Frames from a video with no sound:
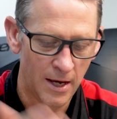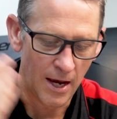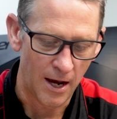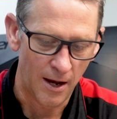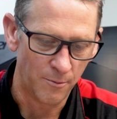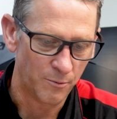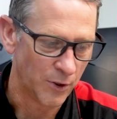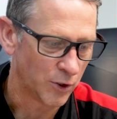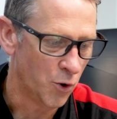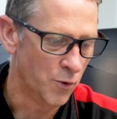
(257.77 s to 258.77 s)
But
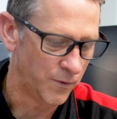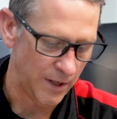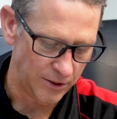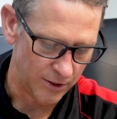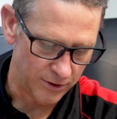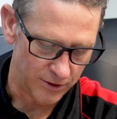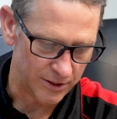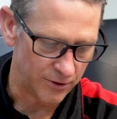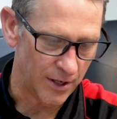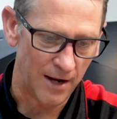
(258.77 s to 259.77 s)
a cool feature, just
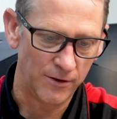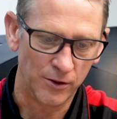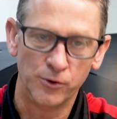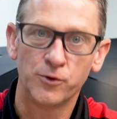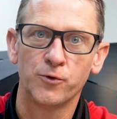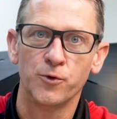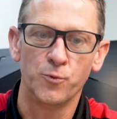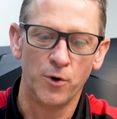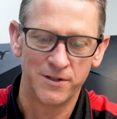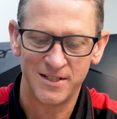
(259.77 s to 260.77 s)
sort of having a look through
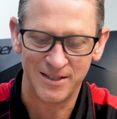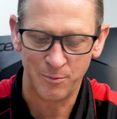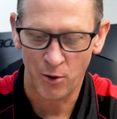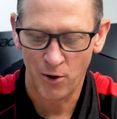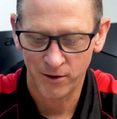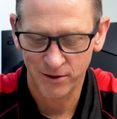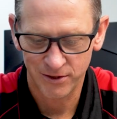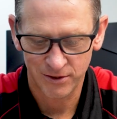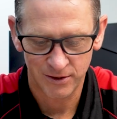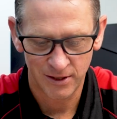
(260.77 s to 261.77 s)
what's in the
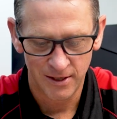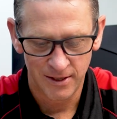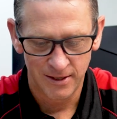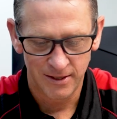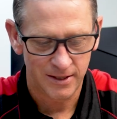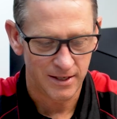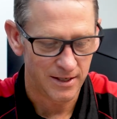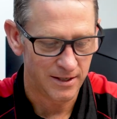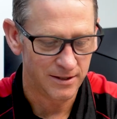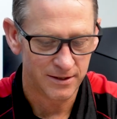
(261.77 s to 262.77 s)
box,
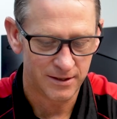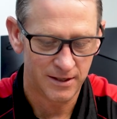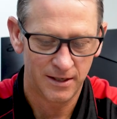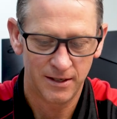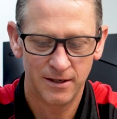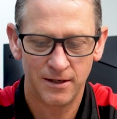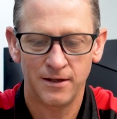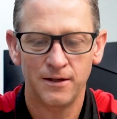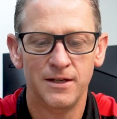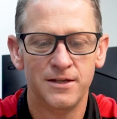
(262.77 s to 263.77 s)
is
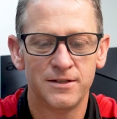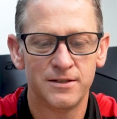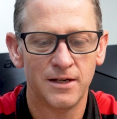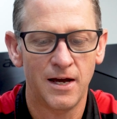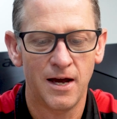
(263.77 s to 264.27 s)
this